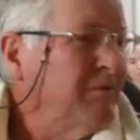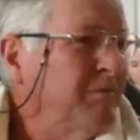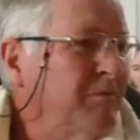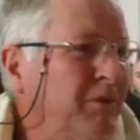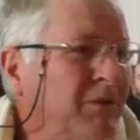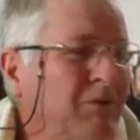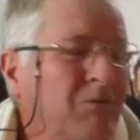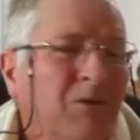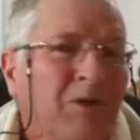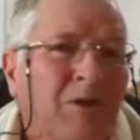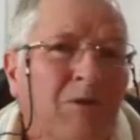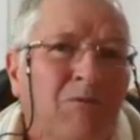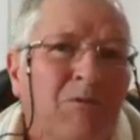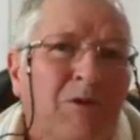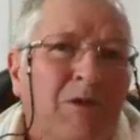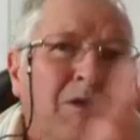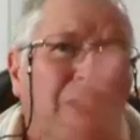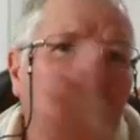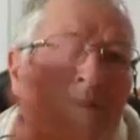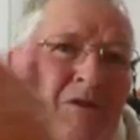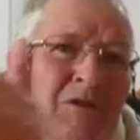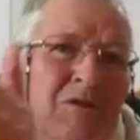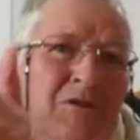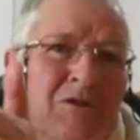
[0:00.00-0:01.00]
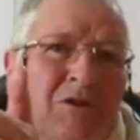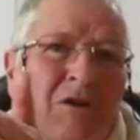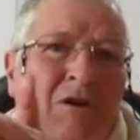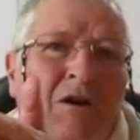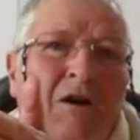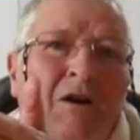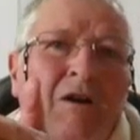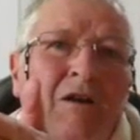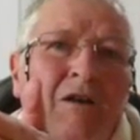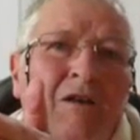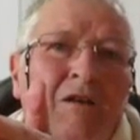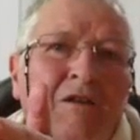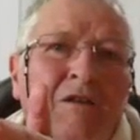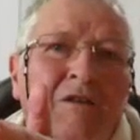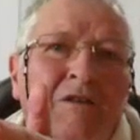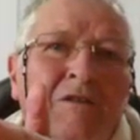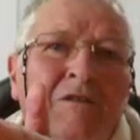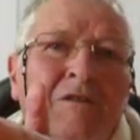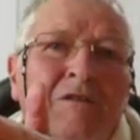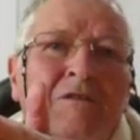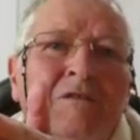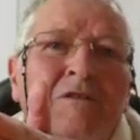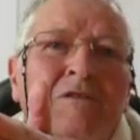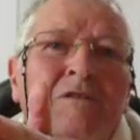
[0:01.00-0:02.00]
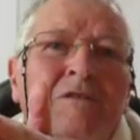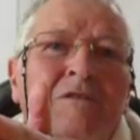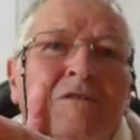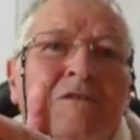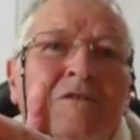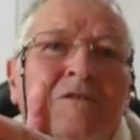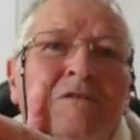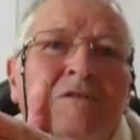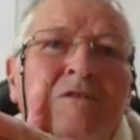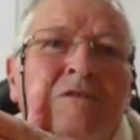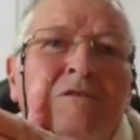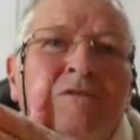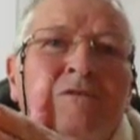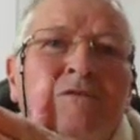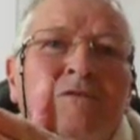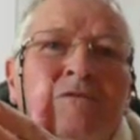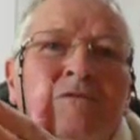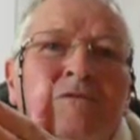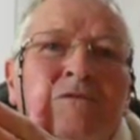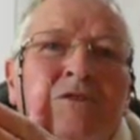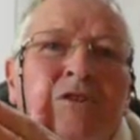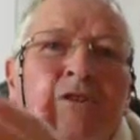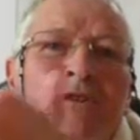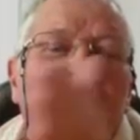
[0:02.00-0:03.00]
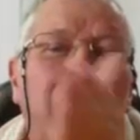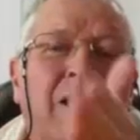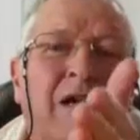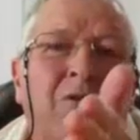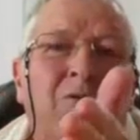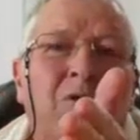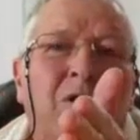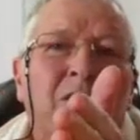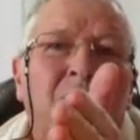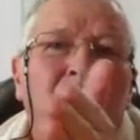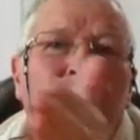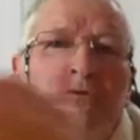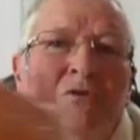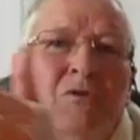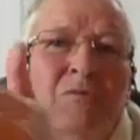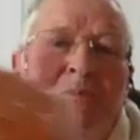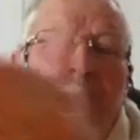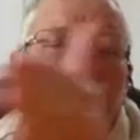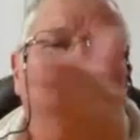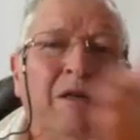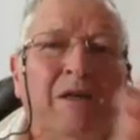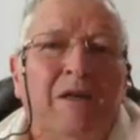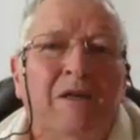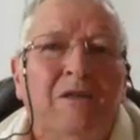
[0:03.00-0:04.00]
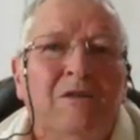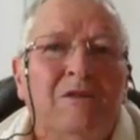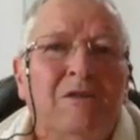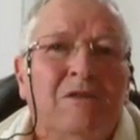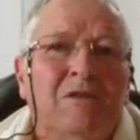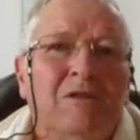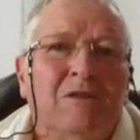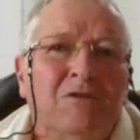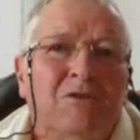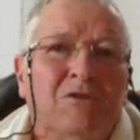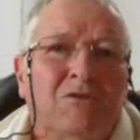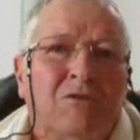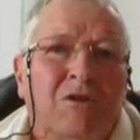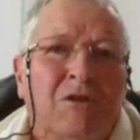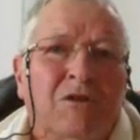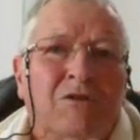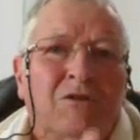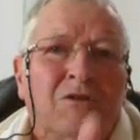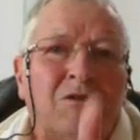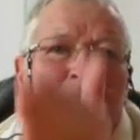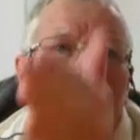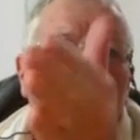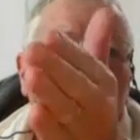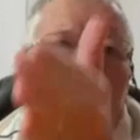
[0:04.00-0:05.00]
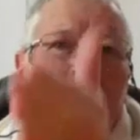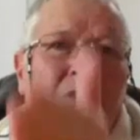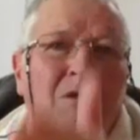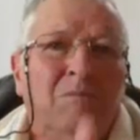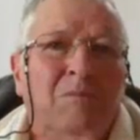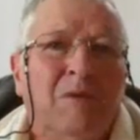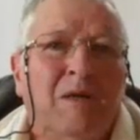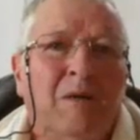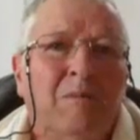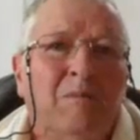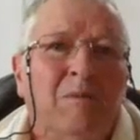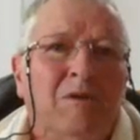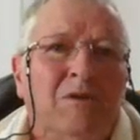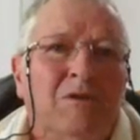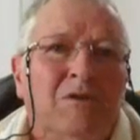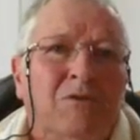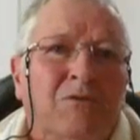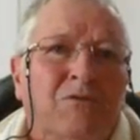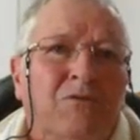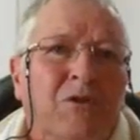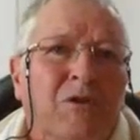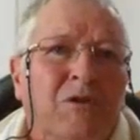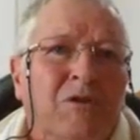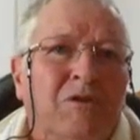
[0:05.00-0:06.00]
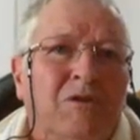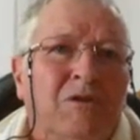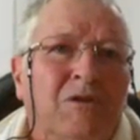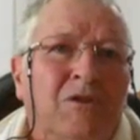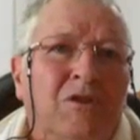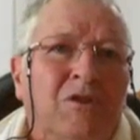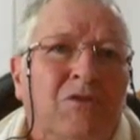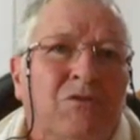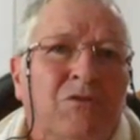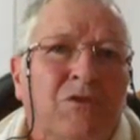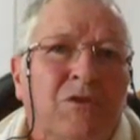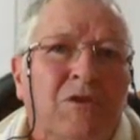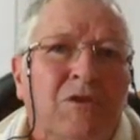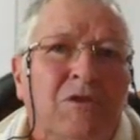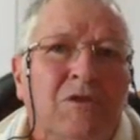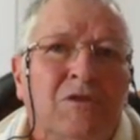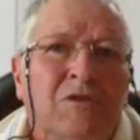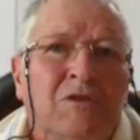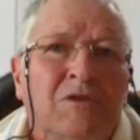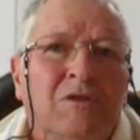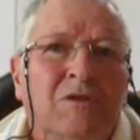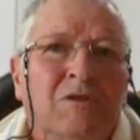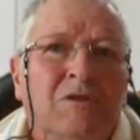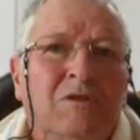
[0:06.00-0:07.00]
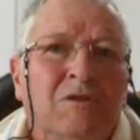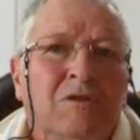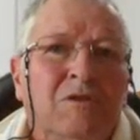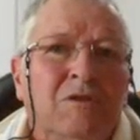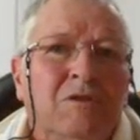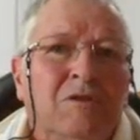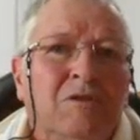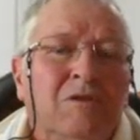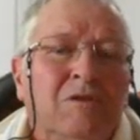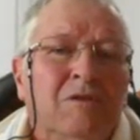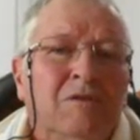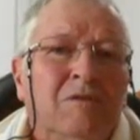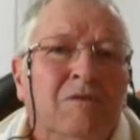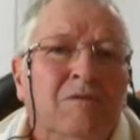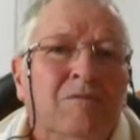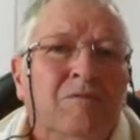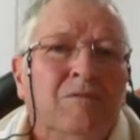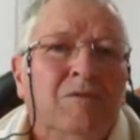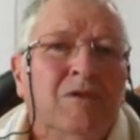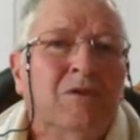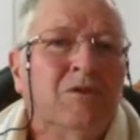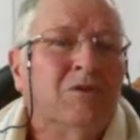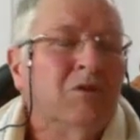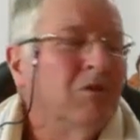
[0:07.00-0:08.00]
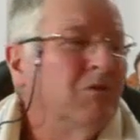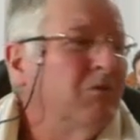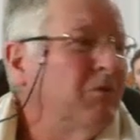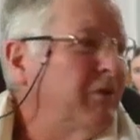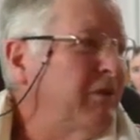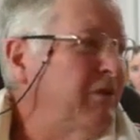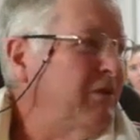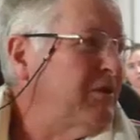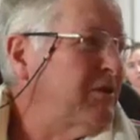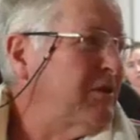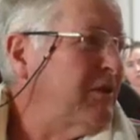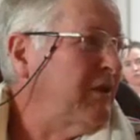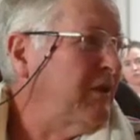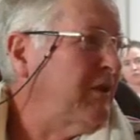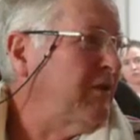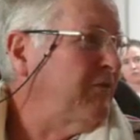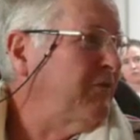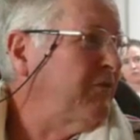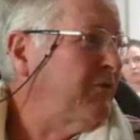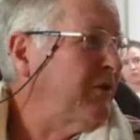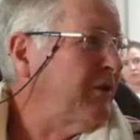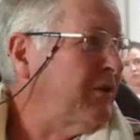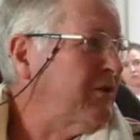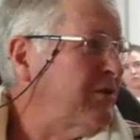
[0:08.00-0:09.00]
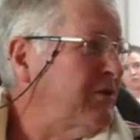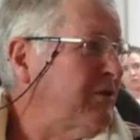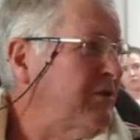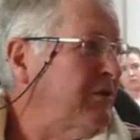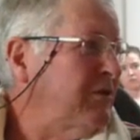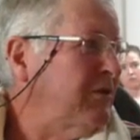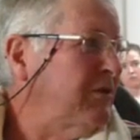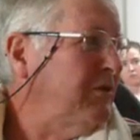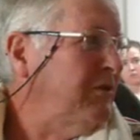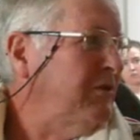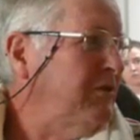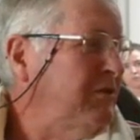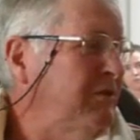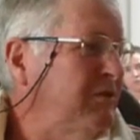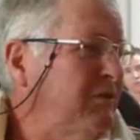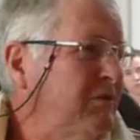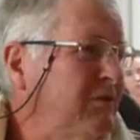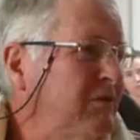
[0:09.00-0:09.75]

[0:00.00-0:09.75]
But are we ready to die to Yahweh, to obey His instructions, His commandments, to follow these feasts, to do what He's saying for us to do?